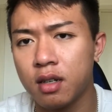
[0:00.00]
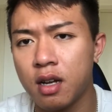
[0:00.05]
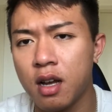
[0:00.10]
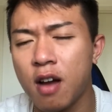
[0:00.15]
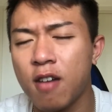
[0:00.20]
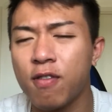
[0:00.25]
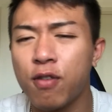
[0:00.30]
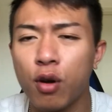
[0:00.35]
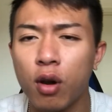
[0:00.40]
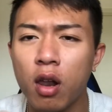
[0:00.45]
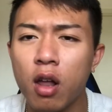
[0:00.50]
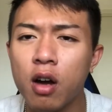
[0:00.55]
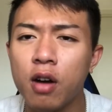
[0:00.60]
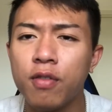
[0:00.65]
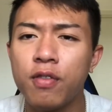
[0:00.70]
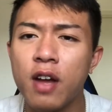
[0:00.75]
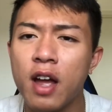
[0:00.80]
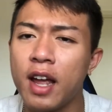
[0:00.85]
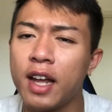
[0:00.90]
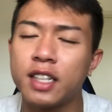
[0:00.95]
For love
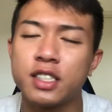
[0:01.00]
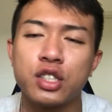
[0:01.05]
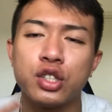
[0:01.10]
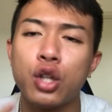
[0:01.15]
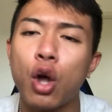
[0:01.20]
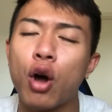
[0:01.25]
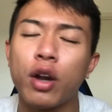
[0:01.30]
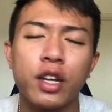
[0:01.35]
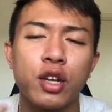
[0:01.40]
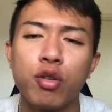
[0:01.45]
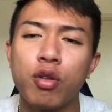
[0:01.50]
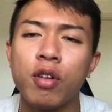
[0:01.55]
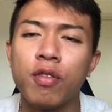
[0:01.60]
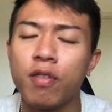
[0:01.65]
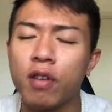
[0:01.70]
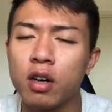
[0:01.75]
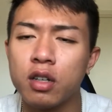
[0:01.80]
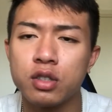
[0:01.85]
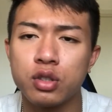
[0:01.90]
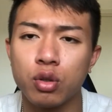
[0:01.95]
is not
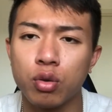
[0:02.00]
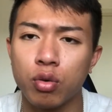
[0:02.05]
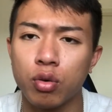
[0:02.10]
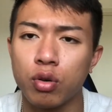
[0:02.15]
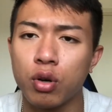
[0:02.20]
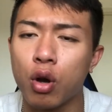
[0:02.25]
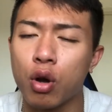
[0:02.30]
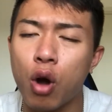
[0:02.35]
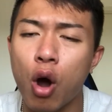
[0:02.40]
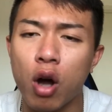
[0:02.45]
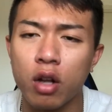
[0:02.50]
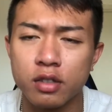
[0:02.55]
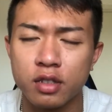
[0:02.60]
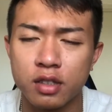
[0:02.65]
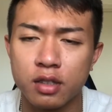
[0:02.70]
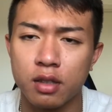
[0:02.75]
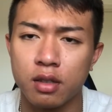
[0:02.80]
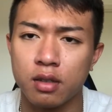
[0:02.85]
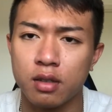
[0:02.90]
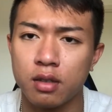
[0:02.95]
universal nor
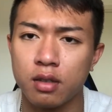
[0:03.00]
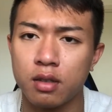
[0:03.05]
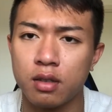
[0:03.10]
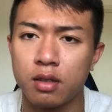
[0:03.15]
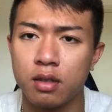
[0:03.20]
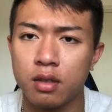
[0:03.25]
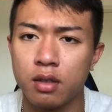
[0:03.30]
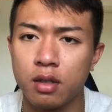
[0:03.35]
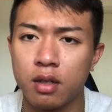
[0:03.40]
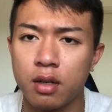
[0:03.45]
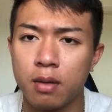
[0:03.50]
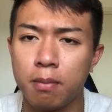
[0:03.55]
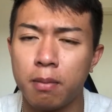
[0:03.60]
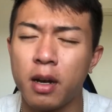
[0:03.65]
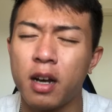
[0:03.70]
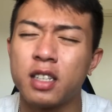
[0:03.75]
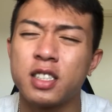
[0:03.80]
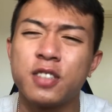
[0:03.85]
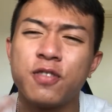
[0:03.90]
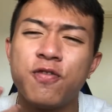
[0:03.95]
constant, but
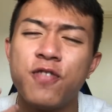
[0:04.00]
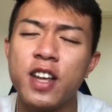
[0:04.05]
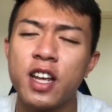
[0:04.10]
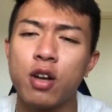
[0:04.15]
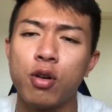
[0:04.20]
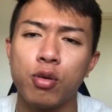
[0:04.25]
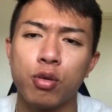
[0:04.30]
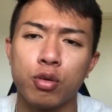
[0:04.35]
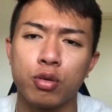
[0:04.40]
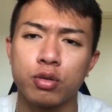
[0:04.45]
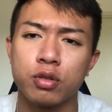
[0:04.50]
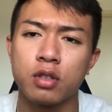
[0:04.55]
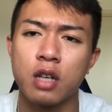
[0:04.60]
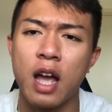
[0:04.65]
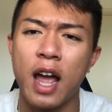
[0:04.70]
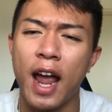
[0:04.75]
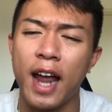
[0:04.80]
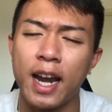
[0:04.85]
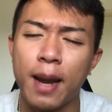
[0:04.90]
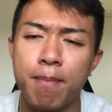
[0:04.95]
as fickle
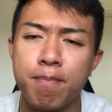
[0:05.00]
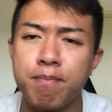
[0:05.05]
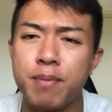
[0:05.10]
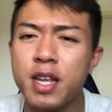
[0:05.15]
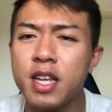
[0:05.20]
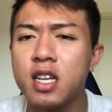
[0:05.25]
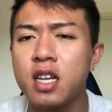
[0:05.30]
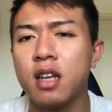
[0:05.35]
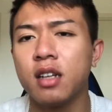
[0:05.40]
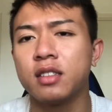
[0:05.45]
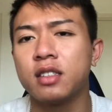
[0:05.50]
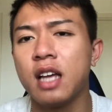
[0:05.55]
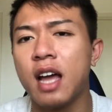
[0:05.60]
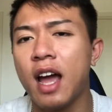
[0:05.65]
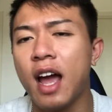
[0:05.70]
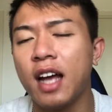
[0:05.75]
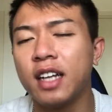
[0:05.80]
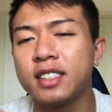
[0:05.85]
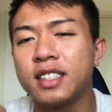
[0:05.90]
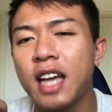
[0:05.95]
and ambiguous
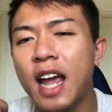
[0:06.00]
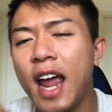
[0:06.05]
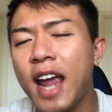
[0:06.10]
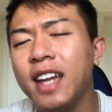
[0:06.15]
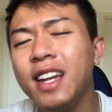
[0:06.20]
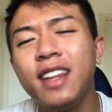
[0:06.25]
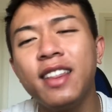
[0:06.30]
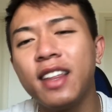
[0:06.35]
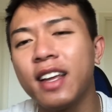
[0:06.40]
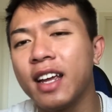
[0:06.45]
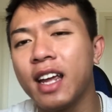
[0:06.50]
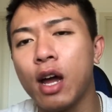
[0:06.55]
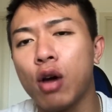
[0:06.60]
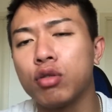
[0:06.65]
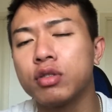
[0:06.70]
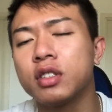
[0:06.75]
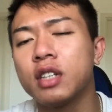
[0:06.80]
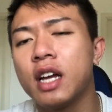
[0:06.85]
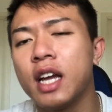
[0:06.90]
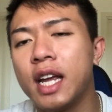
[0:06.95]
as anything
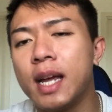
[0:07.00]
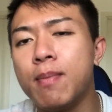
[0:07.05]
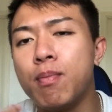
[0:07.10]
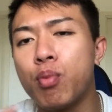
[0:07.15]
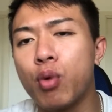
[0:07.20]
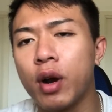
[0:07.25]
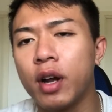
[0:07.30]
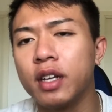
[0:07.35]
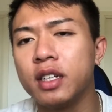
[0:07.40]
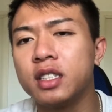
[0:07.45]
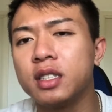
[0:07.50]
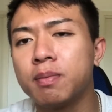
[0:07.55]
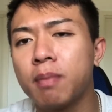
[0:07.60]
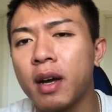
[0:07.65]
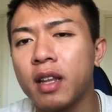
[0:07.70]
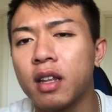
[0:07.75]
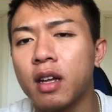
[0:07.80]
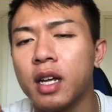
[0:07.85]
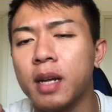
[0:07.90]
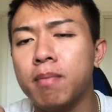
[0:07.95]
else embraced by
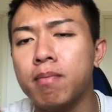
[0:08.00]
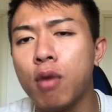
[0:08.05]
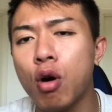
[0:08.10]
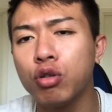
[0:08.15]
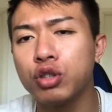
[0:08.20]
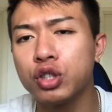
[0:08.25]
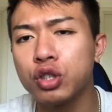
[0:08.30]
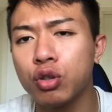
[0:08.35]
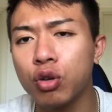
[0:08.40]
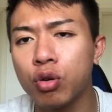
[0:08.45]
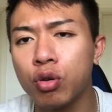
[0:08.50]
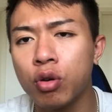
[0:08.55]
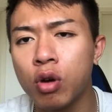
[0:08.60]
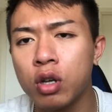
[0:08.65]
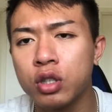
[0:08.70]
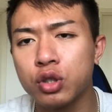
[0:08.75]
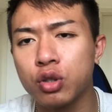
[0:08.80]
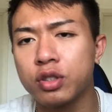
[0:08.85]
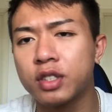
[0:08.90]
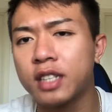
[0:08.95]
the emotional
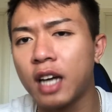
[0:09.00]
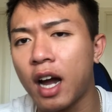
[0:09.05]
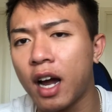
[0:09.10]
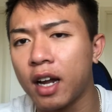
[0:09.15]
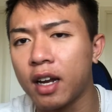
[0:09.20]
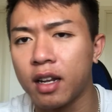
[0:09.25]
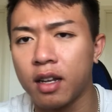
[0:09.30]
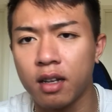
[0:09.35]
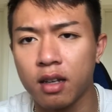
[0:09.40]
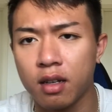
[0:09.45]
society.